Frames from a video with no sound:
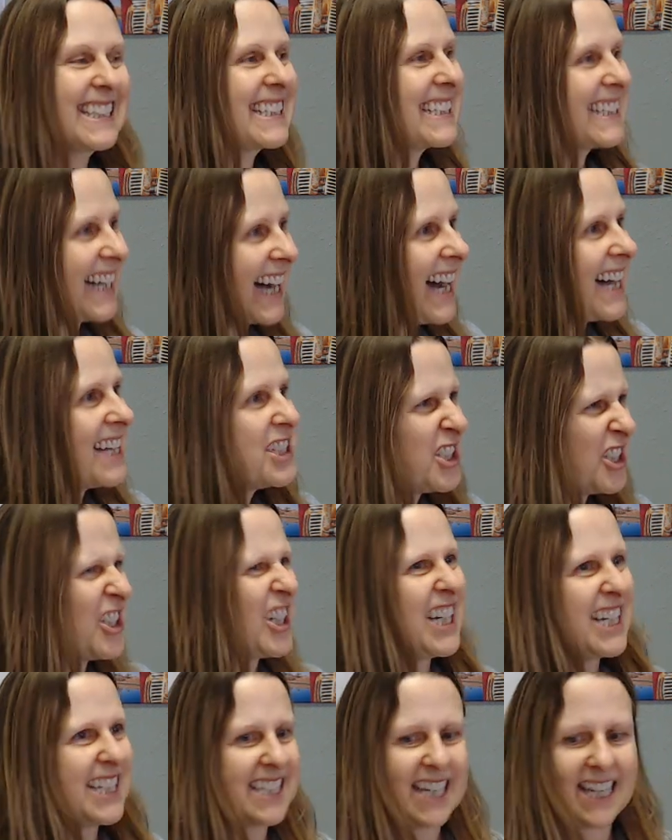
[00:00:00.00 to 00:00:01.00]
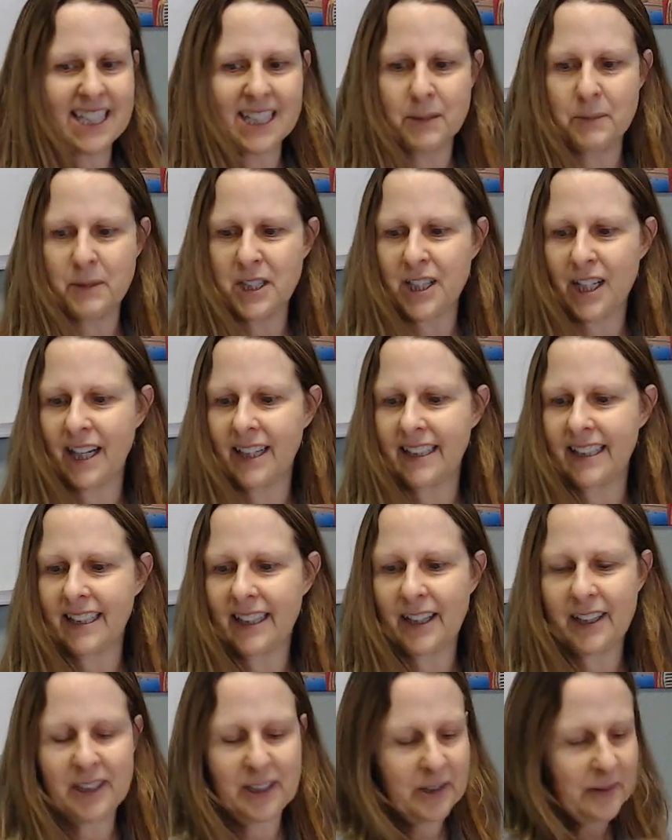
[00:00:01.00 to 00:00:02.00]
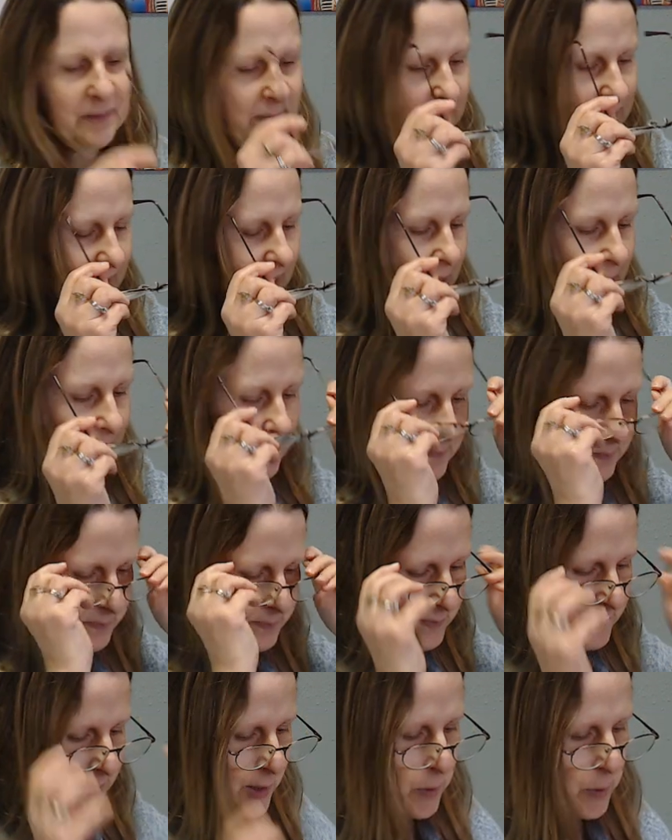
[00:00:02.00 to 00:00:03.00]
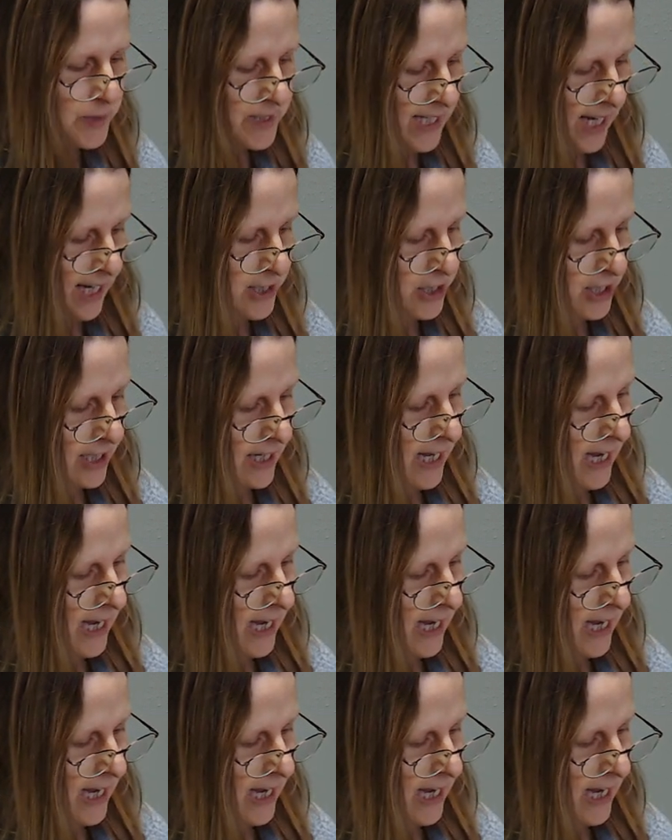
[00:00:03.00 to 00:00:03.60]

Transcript: God's grace has to be shining on you. Um, cool touch.